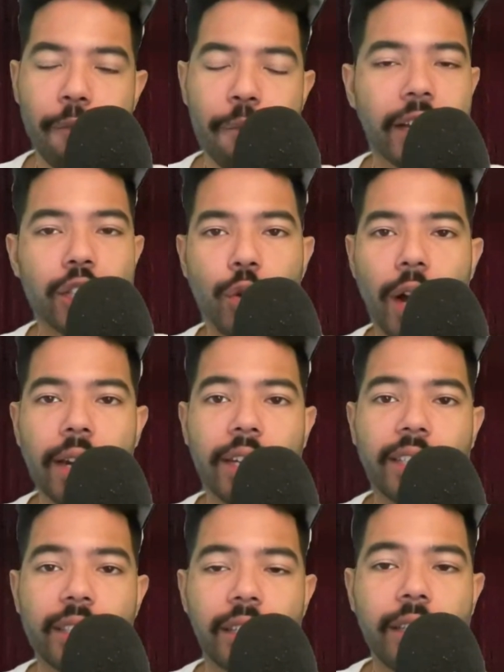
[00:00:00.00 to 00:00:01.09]
Against
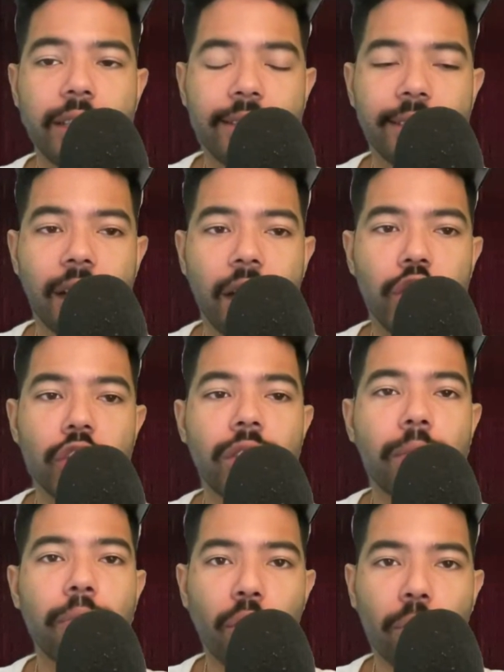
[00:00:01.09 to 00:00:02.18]
righties, he's just a
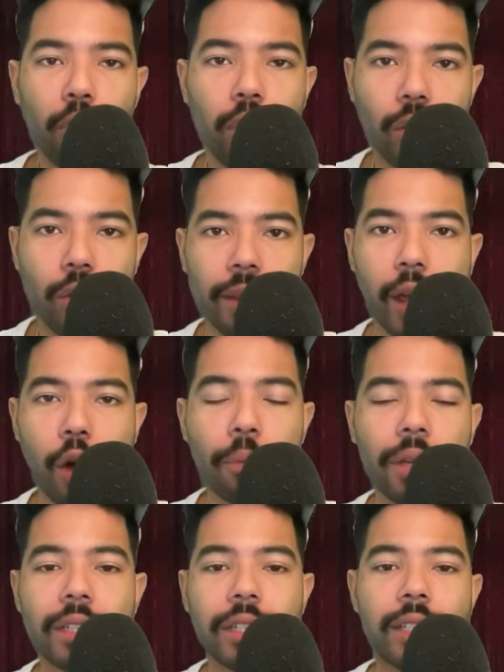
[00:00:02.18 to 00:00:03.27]
mere mortal, and that would be